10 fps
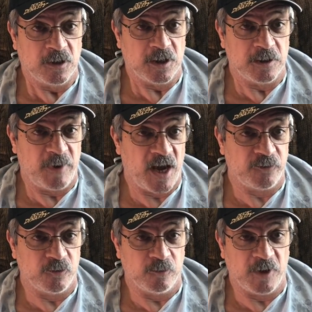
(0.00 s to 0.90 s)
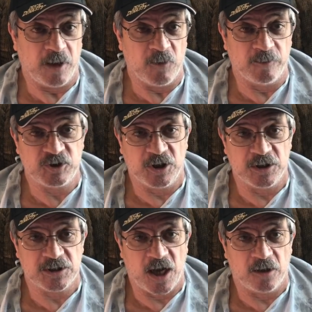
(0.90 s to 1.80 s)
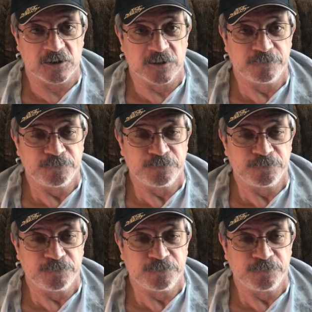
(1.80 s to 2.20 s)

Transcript: in the bathroom at Mama Chelly's house.